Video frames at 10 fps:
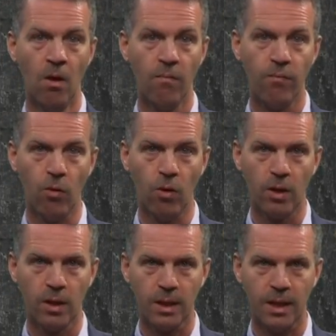For
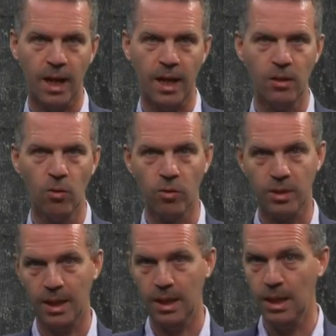K0
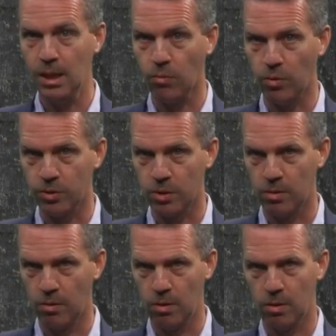equals
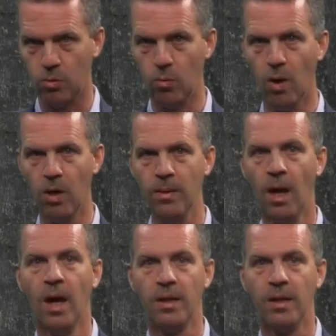to 1,